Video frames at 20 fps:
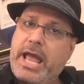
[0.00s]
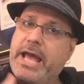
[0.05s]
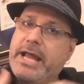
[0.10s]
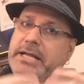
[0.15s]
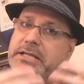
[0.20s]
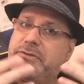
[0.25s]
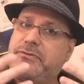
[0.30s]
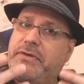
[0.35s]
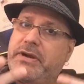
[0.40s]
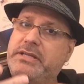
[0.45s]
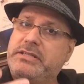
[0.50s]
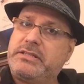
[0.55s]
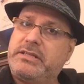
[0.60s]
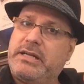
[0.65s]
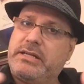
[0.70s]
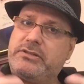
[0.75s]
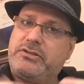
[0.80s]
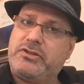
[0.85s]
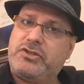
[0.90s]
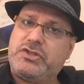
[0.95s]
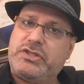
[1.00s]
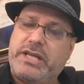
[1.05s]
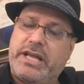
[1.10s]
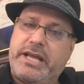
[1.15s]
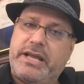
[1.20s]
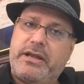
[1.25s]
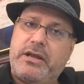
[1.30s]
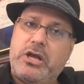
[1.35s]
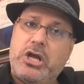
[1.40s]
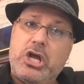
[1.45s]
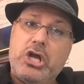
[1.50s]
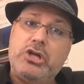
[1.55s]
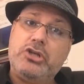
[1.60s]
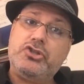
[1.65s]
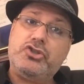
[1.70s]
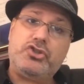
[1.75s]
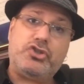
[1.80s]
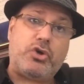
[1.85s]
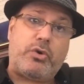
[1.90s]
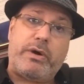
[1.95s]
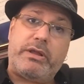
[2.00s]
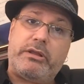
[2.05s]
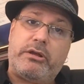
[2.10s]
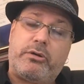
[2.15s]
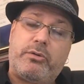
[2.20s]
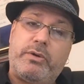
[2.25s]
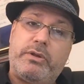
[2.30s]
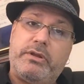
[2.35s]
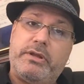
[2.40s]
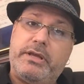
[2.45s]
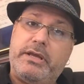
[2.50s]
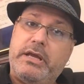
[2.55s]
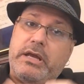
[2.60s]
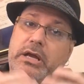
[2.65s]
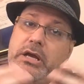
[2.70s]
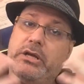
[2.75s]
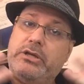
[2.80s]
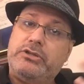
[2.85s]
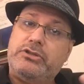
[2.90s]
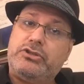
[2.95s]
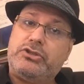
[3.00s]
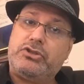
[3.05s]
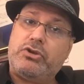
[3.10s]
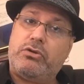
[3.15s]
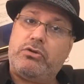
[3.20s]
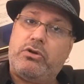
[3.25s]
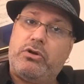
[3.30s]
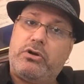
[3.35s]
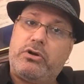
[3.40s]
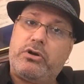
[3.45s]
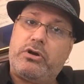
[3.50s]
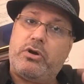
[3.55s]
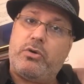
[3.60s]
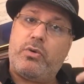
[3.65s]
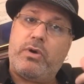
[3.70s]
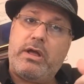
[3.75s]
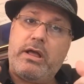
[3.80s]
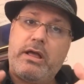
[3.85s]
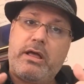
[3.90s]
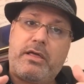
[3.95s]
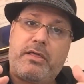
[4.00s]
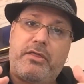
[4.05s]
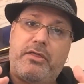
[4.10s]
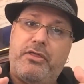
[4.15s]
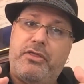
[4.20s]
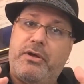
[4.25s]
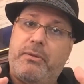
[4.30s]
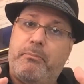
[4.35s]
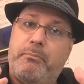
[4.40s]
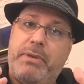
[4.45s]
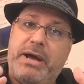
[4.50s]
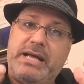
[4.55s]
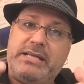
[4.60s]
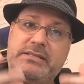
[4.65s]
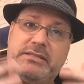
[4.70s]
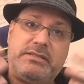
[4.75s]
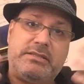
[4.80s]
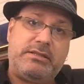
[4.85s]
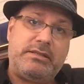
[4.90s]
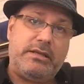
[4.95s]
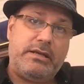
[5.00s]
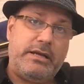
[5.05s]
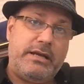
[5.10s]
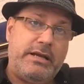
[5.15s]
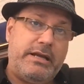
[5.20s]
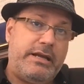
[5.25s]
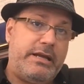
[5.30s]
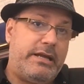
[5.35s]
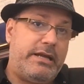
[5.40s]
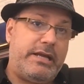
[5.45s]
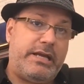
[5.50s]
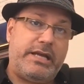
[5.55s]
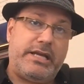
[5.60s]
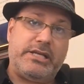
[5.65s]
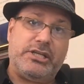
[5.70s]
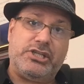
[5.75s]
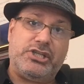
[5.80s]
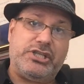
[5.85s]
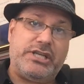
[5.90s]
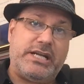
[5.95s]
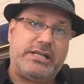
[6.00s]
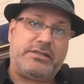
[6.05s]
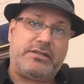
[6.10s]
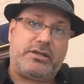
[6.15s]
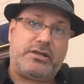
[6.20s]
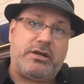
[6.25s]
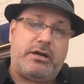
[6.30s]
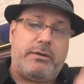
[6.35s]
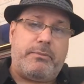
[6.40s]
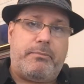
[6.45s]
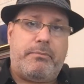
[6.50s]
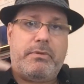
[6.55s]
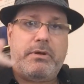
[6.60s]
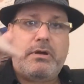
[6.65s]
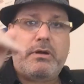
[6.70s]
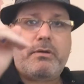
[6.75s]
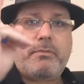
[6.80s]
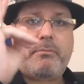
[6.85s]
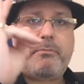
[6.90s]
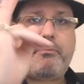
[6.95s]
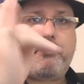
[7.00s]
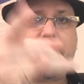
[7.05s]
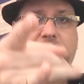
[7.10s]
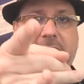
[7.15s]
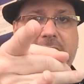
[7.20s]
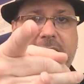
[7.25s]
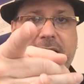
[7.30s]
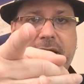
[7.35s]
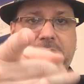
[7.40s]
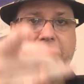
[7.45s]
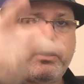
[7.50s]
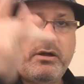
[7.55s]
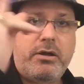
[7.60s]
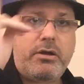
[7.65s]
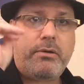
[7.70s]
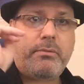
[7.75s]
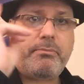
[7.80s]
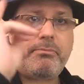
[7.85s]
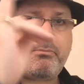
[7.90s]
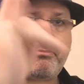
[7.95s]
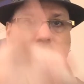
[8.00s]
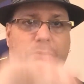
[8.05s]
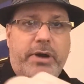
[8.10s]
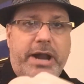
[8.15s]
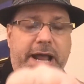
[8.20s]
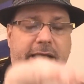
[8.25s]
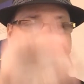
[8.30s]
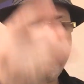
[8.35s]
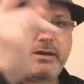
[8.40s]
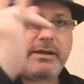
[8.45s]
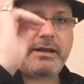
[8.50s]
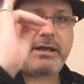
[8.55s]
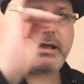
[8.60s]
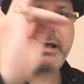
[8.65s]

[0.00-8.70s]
And as Frank Sinatra sang so eloquently, so long ago, the best is yet to come. Bad Brand.